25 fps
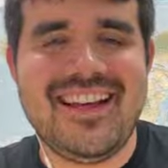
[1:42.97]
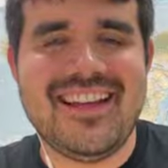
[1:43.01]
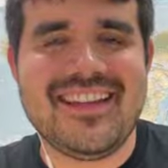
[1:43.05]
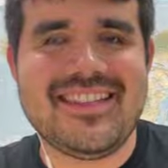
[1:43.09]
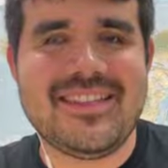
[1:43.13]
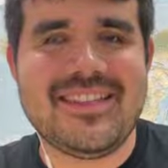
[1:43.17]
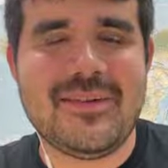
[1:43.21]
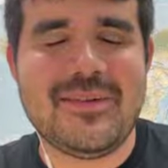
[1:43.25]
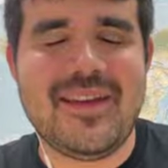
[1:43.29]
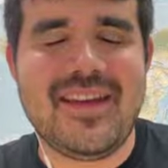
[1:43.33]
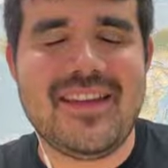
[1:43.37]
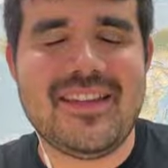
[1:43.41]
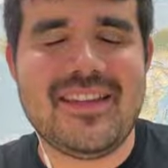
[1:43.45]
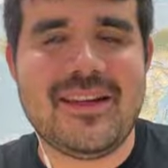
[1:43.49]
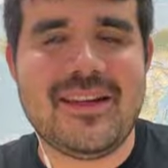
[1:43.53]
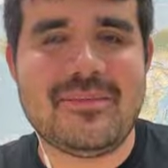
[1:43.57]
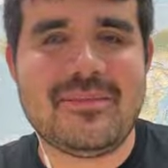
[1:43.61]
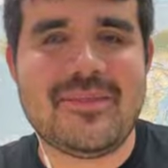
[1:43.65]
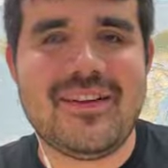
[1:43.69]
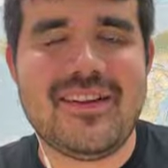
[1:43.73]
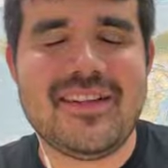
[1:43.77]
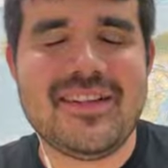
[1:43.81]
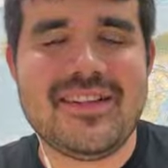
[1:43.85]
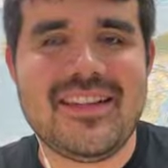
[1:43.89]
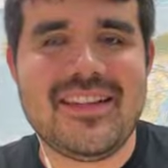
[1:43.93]
So we ended up
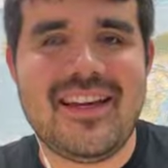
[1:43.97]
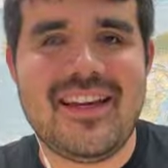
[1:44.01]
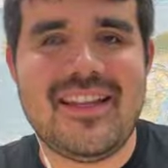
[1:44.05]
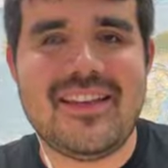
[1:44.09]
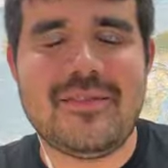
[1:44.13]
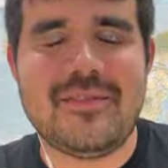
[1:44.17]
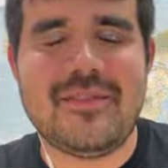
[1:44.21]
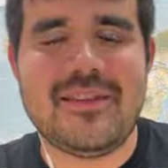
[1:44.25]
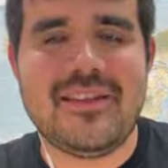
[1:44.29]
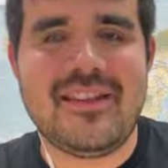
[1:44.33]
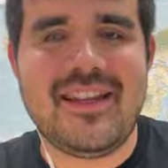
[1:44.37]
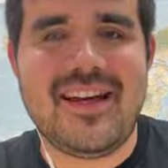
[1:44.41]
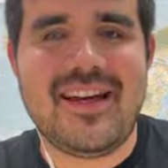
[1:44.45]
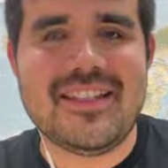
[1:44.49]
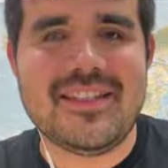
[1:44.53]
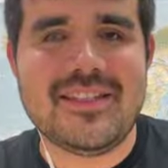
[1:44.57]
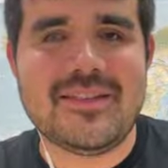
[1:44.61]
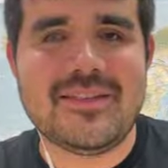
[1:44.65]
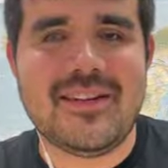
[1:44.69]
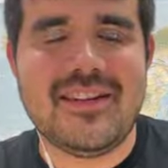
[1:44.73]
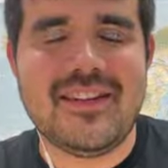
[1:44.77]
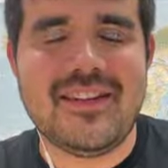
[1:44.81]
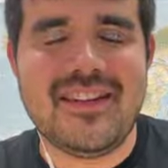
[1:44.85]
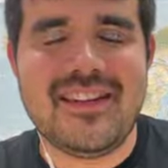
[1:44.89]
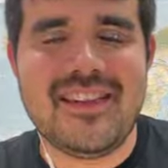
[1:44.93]
running together for the last
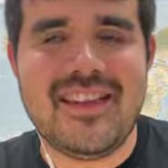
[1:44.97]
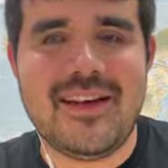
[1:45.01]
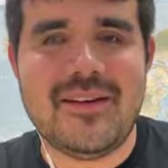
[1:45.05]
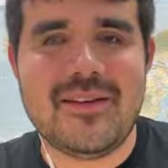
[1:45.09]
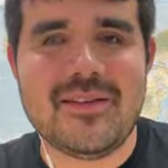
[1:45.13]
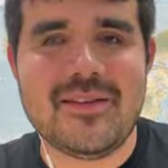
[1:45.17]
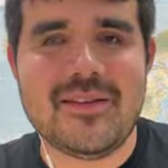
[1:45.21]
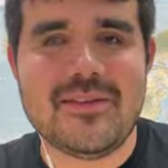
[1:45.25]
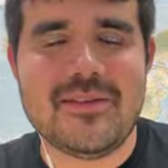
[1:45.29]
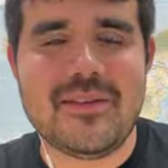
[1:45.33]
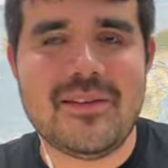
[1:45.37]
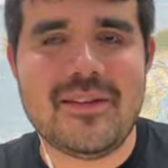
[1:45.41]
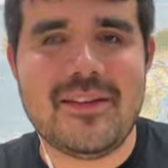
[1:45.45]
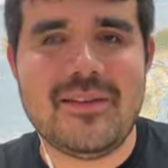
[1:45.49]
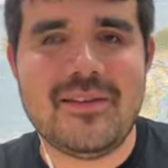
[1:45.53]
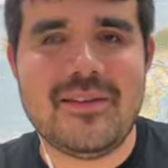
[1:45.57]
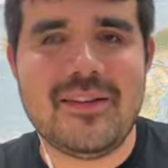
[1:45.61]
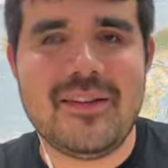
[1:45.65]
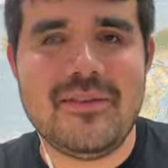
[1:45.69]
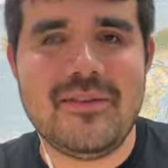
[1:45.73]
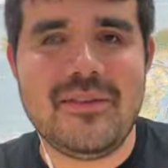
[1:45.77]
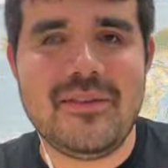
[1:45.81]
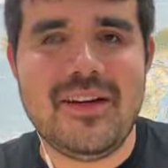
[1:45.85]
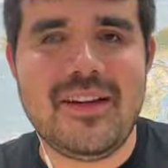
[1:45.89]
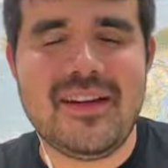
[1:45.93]
3, and that was really,
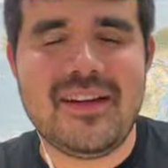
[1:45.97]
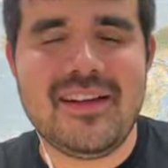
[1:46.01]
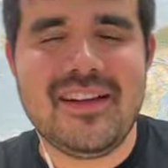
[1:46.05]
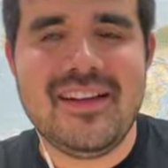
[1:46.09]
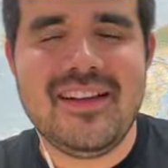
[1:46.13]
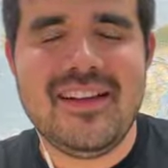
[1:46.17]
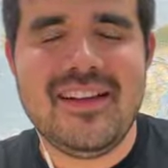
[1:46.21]
really fun.